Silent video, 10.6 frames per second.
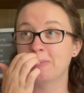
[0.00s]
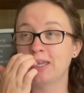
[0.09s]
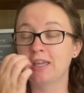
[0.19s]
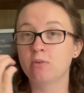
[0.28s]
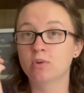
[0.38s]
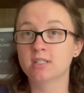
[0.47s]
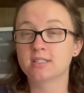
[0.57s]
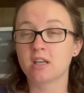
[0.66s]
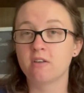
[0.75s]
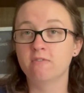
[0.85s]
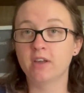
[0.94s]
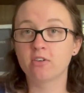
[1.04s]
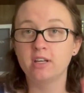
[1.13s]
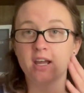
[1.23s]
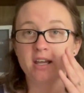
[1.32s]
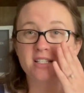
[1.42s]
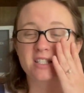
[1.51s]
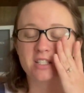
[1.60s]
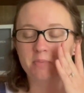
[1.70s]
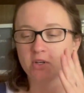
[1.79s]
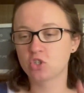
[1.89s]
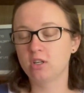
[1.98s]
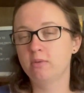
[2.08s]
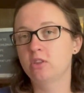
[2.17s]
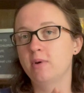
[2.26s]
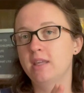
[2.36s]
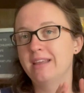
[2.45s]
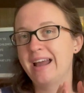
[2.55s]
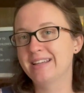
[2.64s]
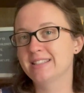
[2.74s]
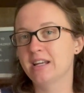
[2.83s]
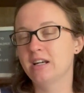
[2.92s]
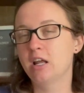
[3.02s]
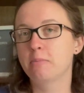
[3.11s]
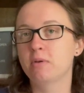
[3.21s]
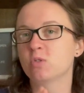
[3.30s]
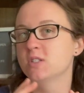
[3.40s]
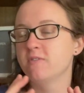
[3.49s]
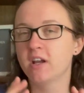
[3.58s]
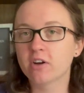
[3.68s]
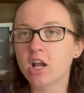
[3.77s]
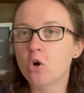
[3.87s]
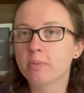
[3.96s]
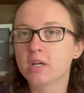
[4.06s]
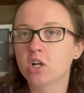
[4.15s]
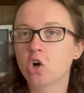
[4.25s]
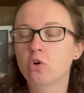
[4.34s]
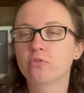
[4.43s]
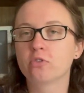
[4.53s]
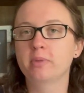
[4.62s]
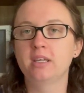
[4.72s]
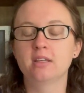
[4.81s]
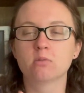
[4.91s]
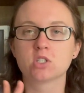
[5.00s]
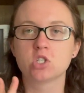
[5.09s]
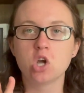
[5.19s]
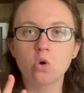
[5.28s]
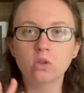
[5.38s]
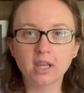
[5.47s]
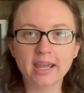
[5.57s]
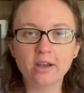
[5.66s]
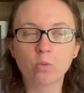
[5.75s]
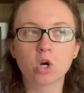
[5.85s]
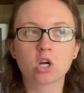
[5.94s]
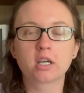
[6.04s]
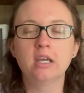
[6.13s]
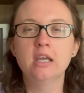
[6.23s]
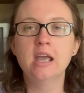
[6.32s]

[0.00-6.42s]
It was very nice, especially with the way that I set it up. It was very open and go for me. There was no legwork.